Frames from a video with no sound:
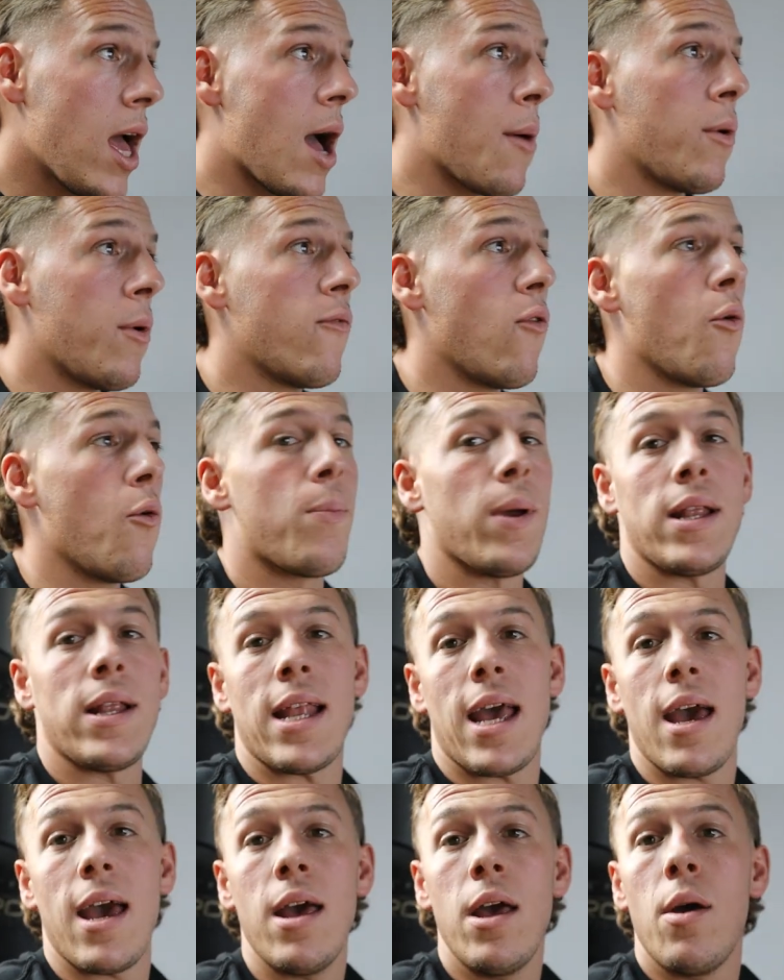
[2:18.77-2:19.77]
And we've all been
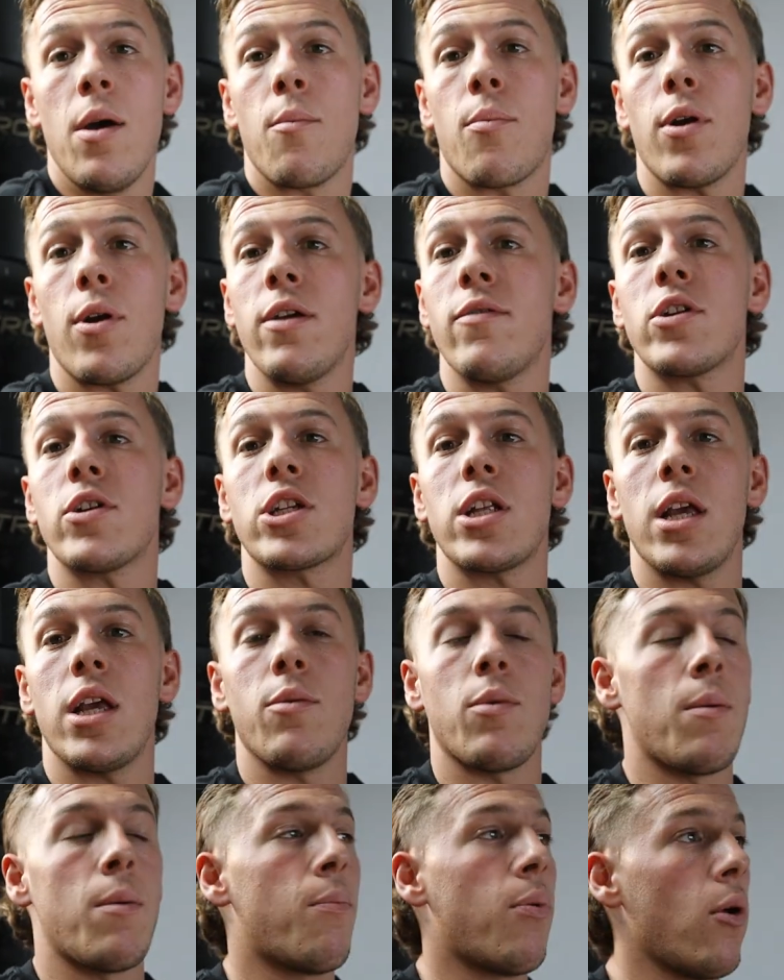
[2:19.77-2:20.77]
there
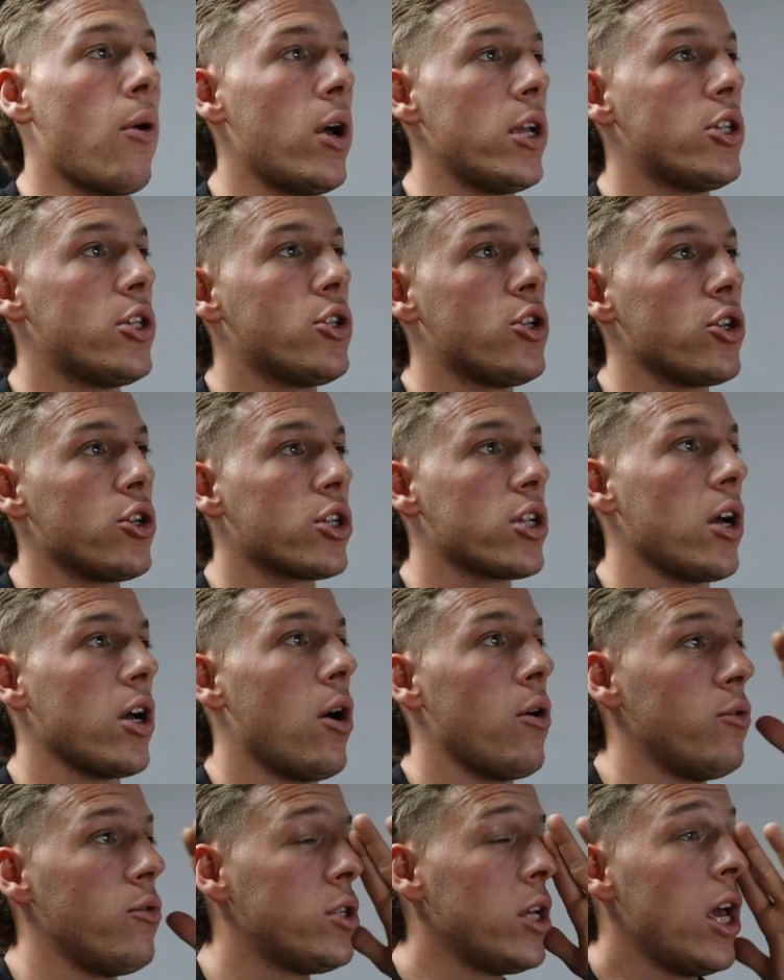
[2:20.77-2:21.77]
previously when price just
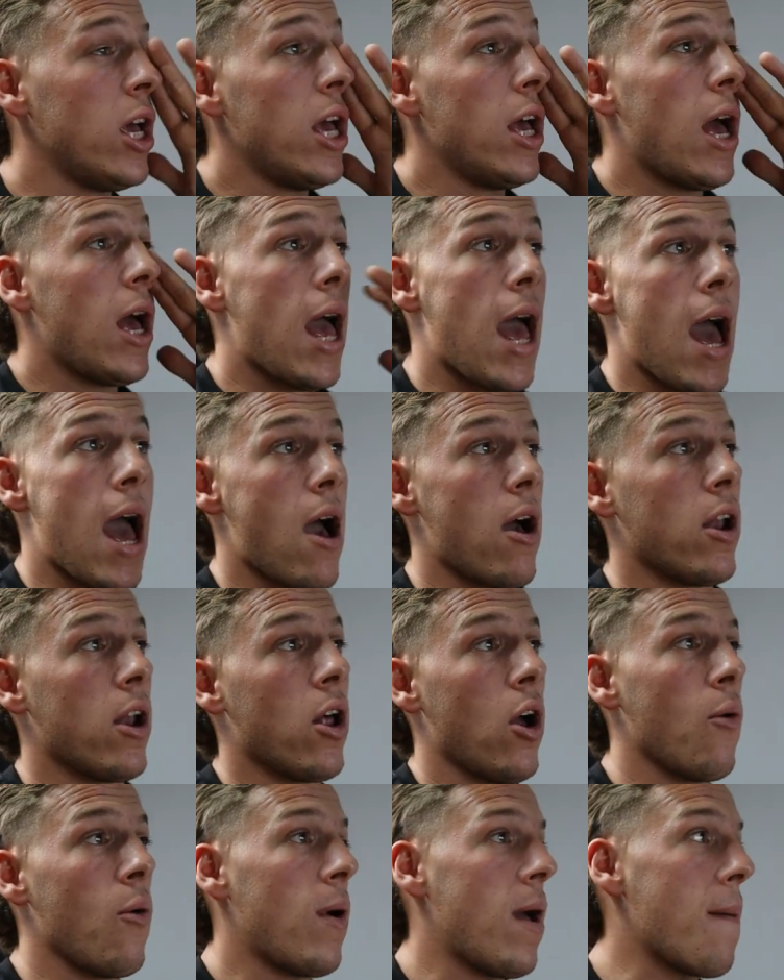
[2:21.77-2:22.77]
goes out of
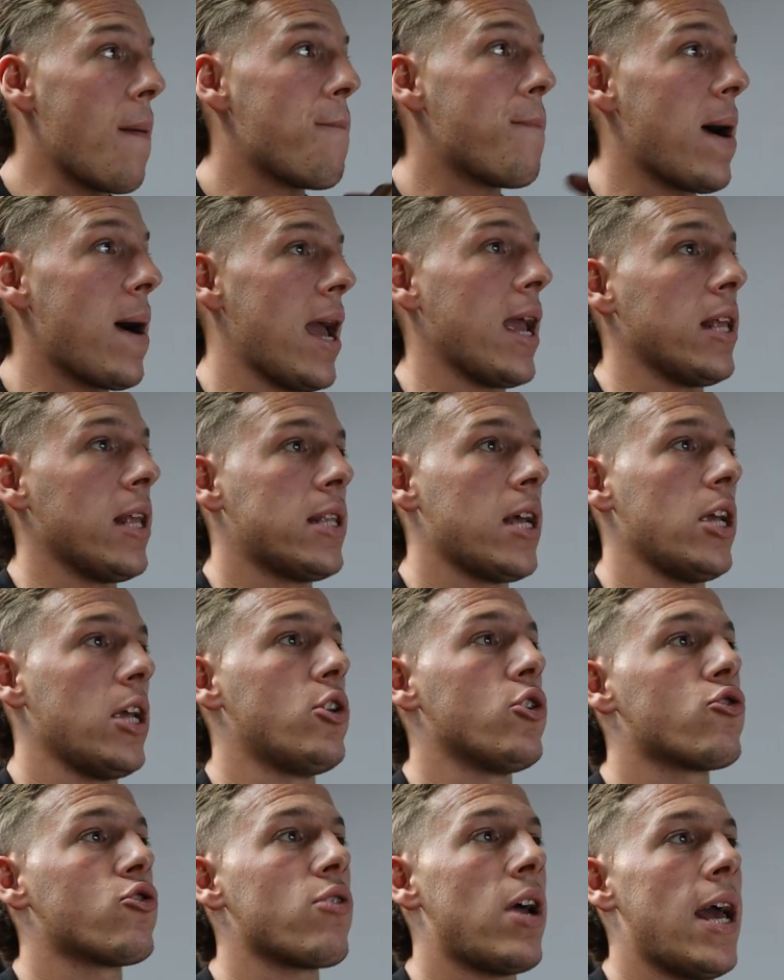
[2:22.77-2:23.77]
nowhere, bang,
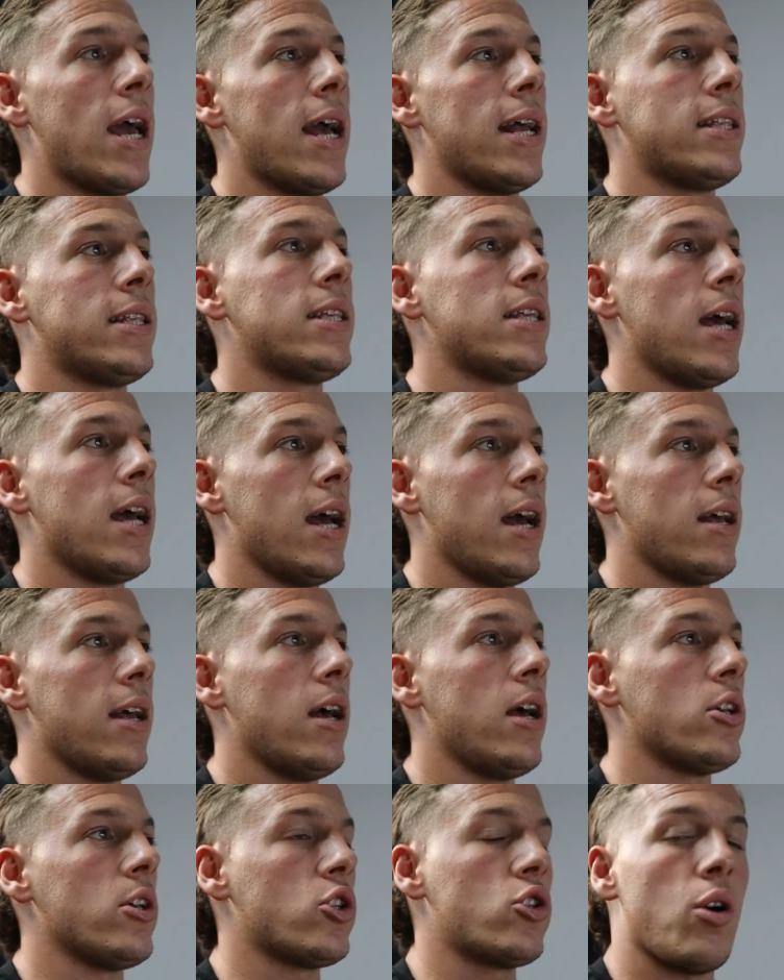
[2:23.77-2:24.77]
takes you straight
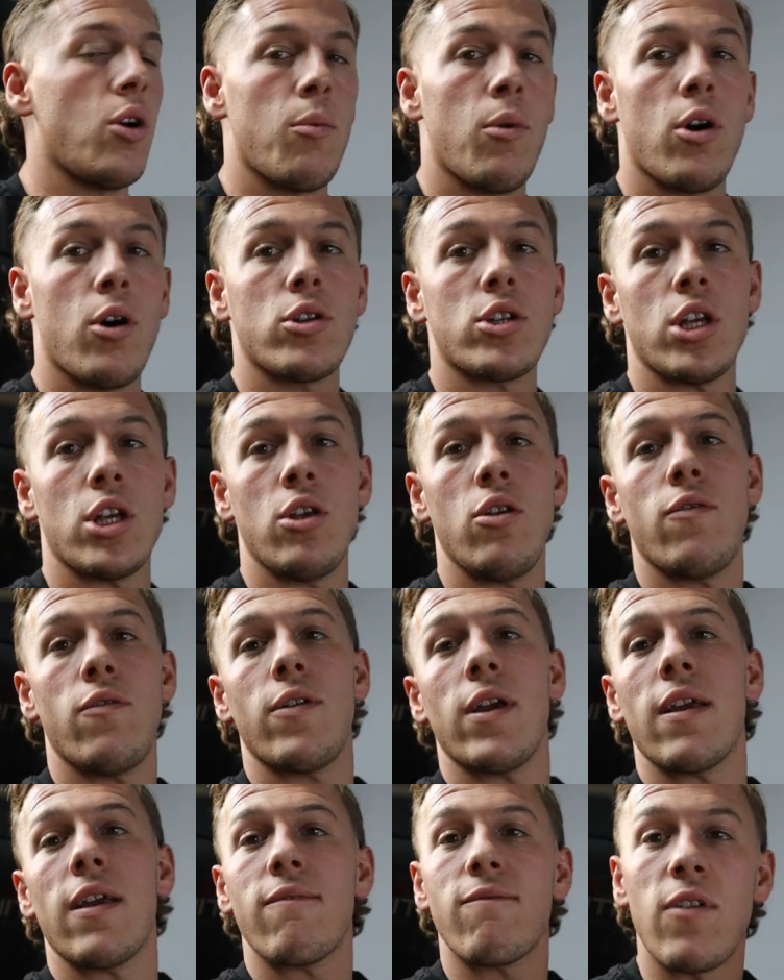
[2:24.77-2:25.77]
at stop loss, and you
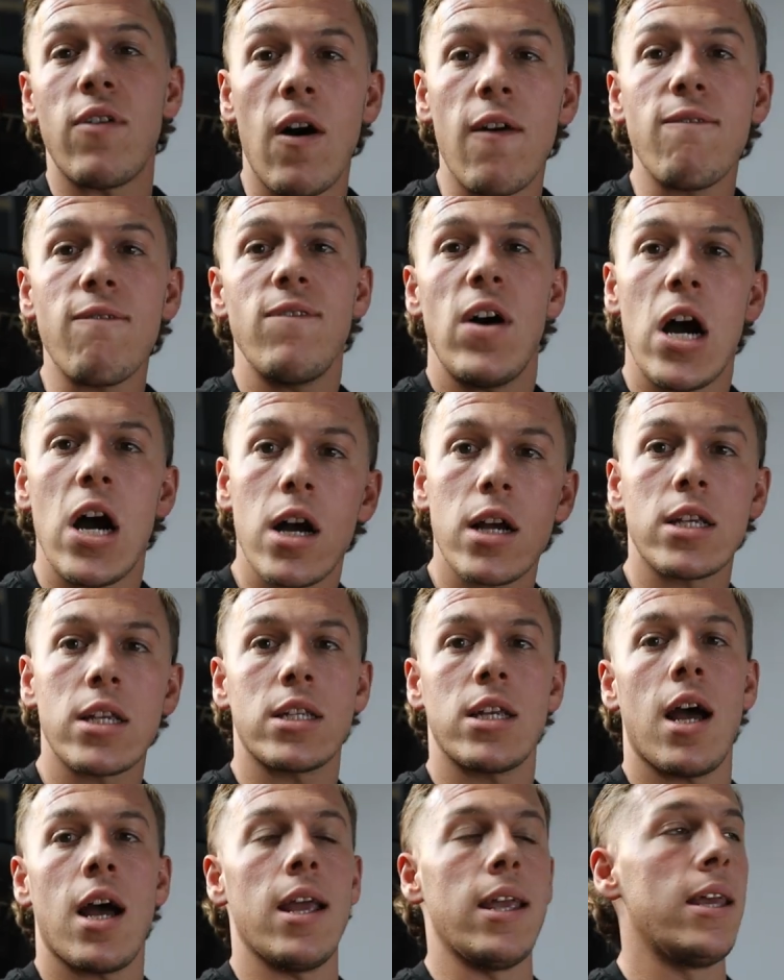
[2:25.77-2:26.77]
think, for fuck's
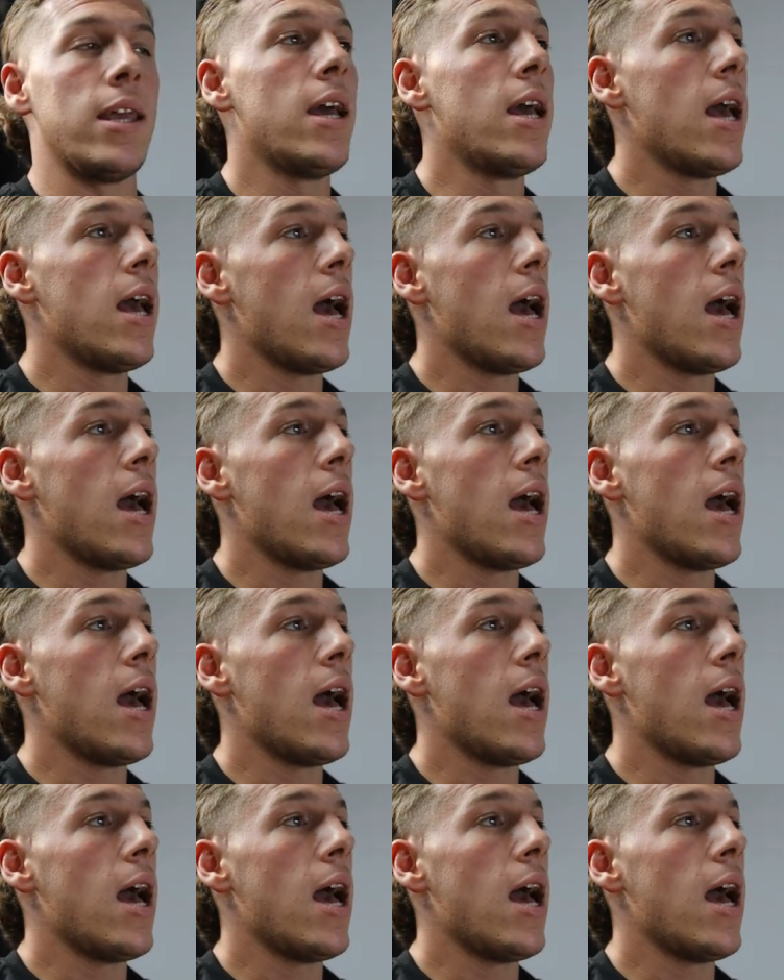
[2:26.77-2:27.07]
sake.